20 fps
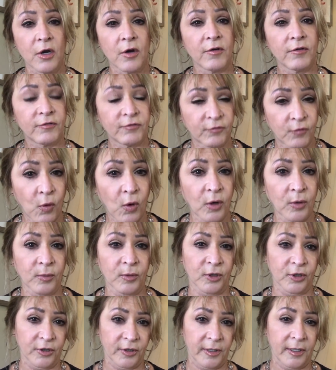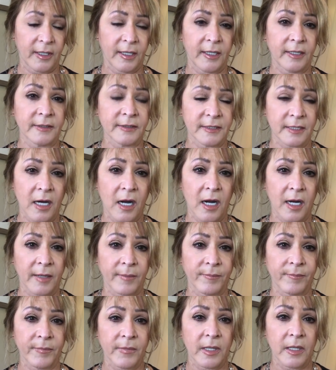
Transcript: forward in time.